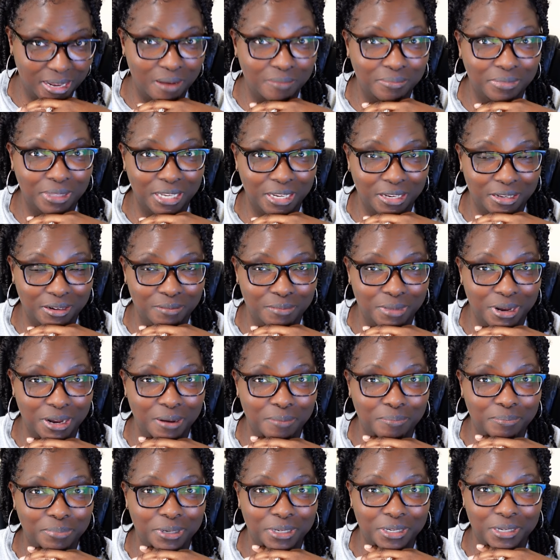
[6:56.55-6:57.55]
I'm thinking
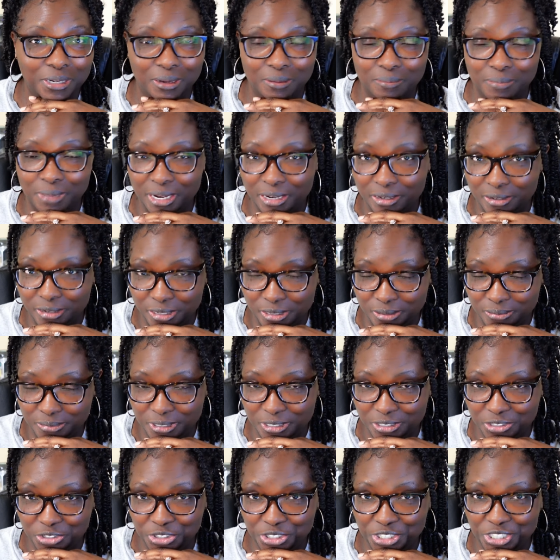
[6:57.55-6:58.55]
about putting up my
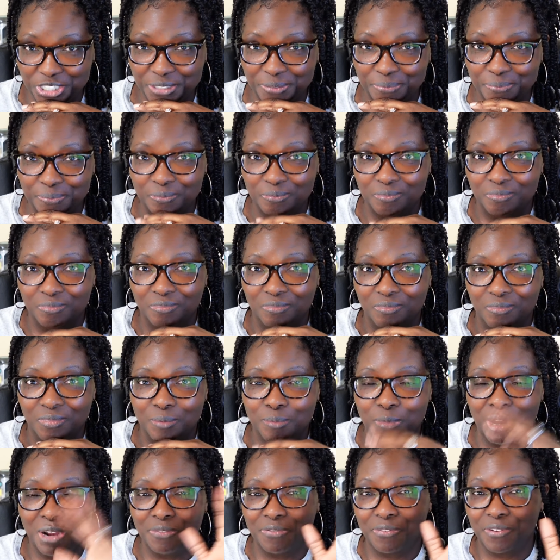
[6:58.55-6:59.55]
Christmas tree.
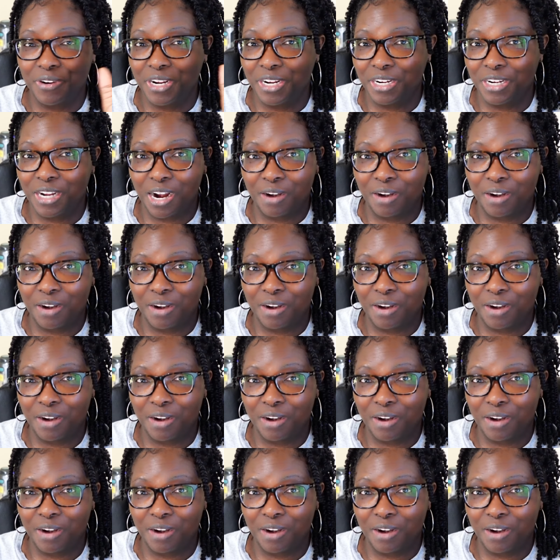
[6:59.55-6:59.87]
My friend